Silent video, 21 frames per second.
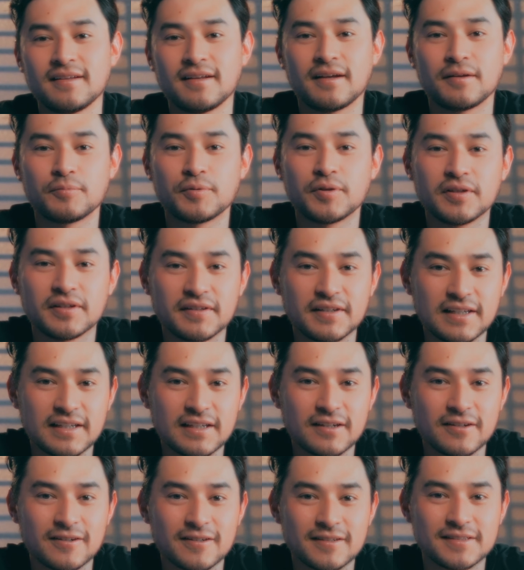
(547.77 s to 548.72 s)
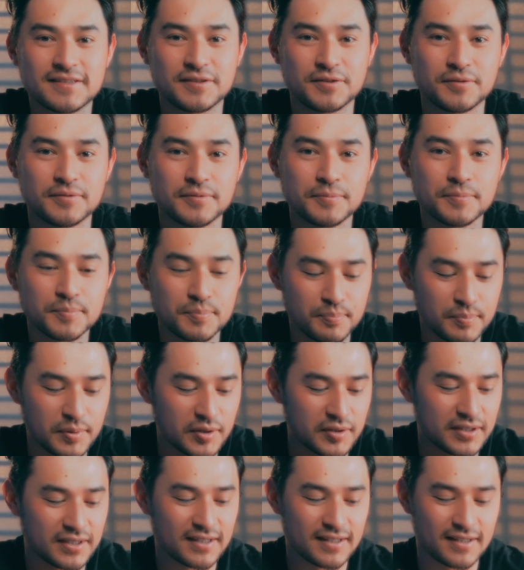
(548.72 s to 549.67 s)
I'm really eager to
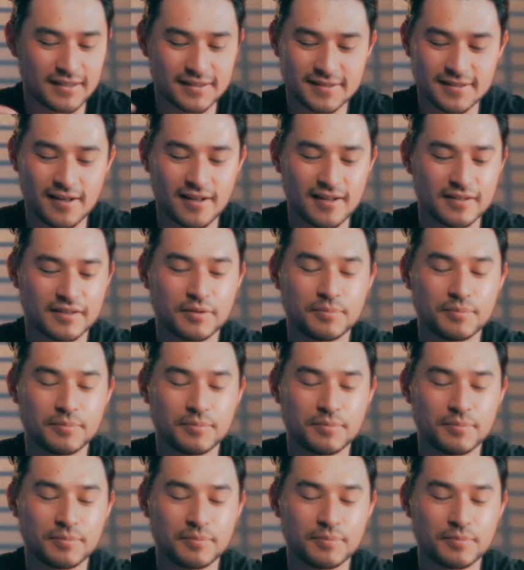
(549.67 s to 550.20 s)
building a solid